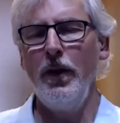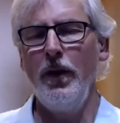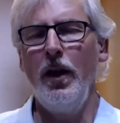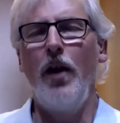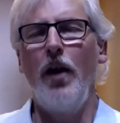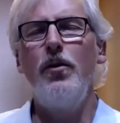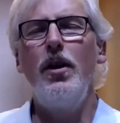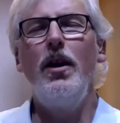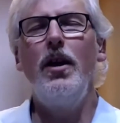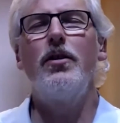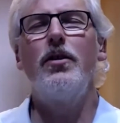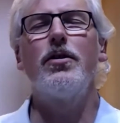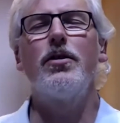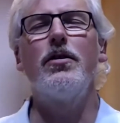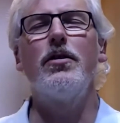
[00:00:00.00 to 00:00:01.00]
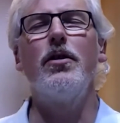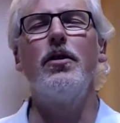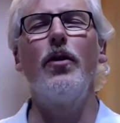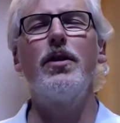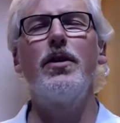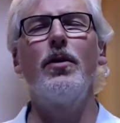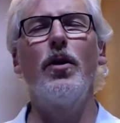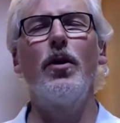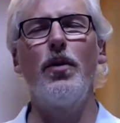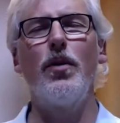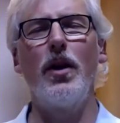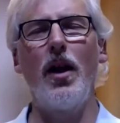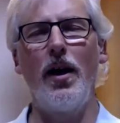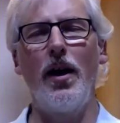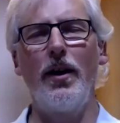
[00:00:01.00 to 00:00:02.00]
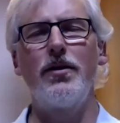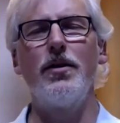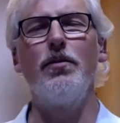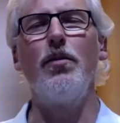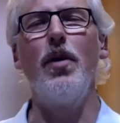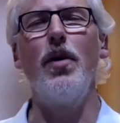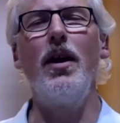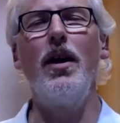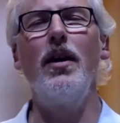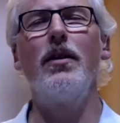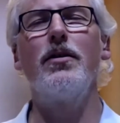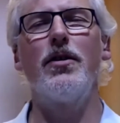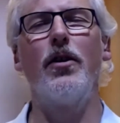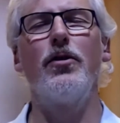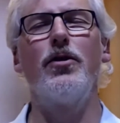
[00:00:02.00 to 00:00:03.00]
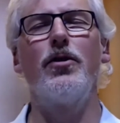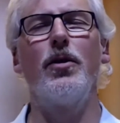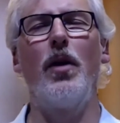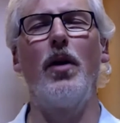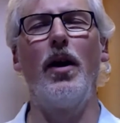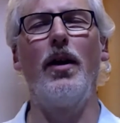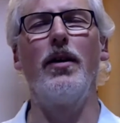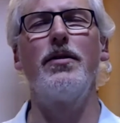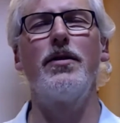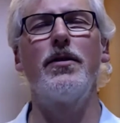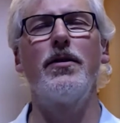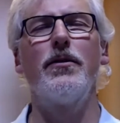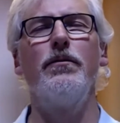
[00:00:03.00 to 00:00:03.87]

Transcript: And really just noticing what it'd be like to be in such a place.